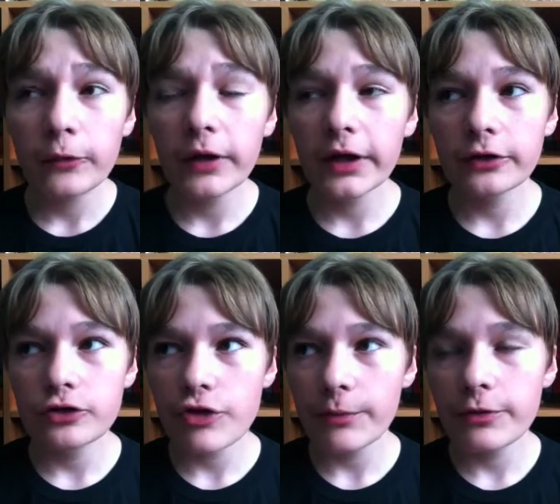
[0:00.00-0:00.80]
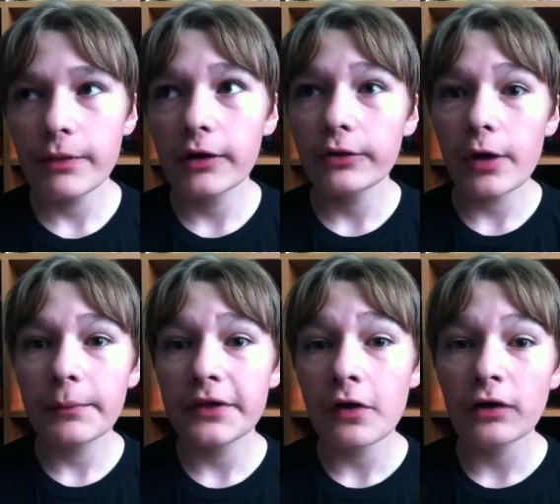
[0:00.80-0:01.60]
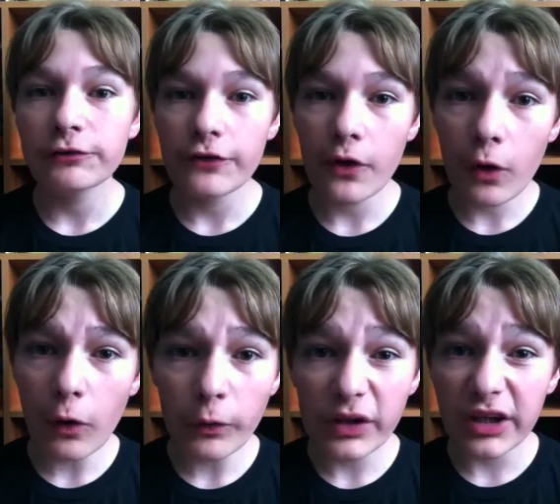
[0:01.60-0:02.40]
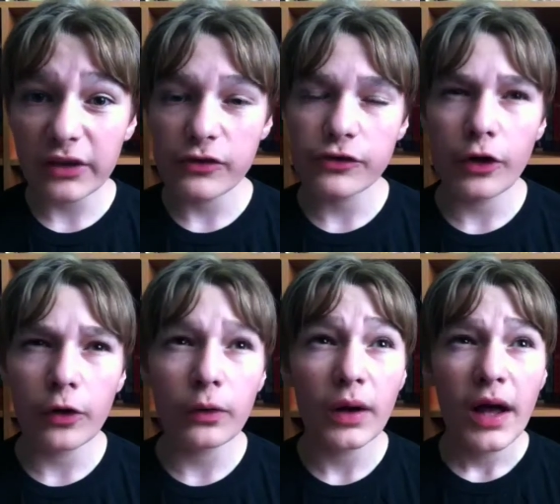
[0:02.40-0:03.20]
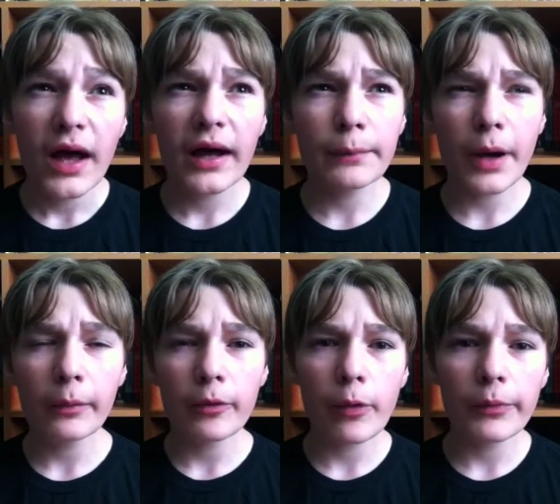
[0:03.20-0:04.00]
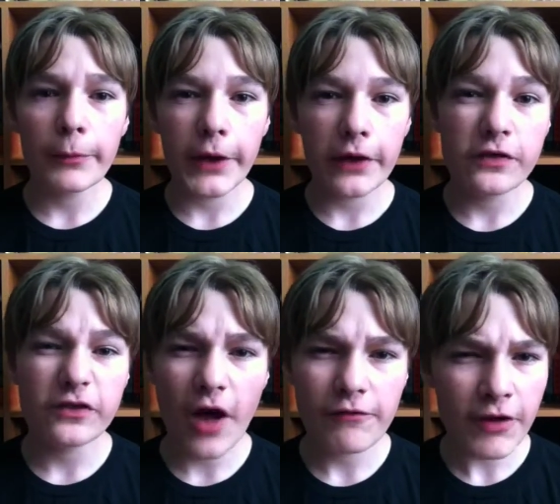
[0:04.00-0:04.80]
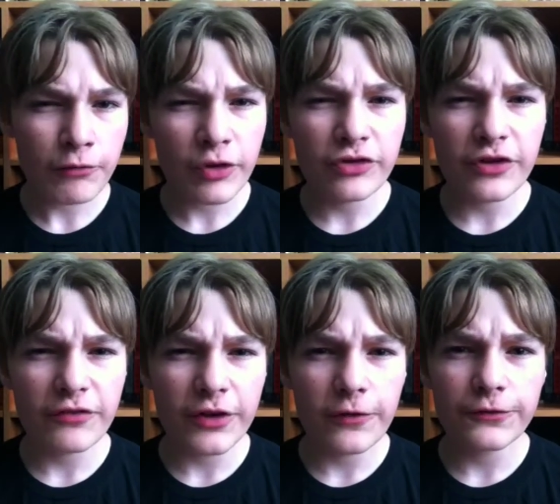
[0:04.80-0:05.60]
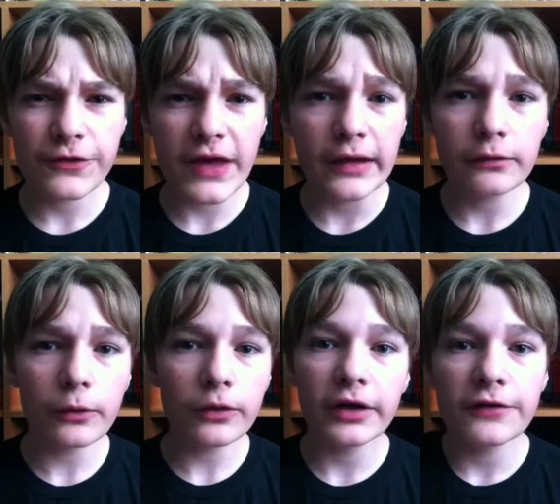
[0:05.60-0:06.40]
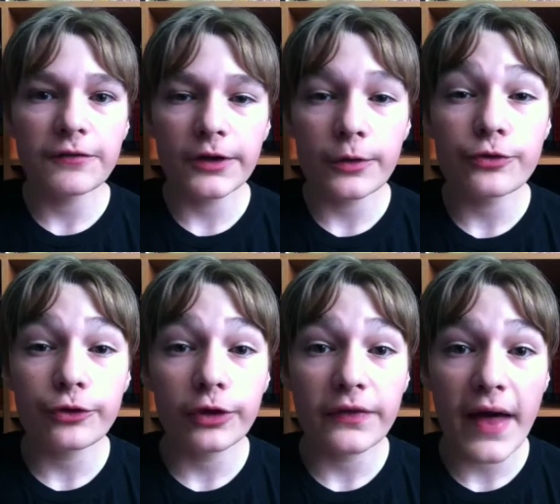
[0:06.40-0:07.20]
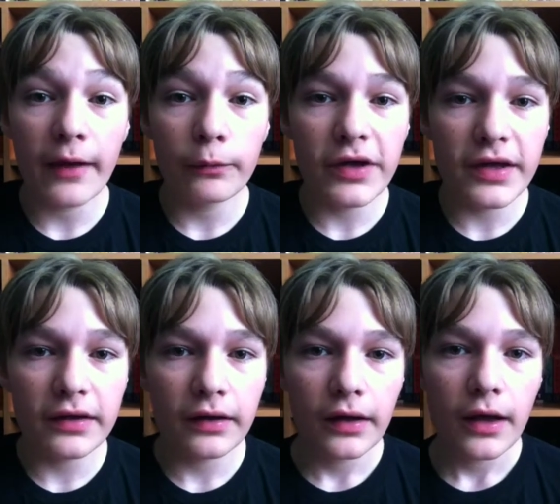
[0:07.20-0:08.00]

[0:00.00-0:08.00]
I'm going on a trip tomorrow and I'll be gone for the whole week, so I probably won't be making the Top 5 Wednesday video for that, or any videos during that week.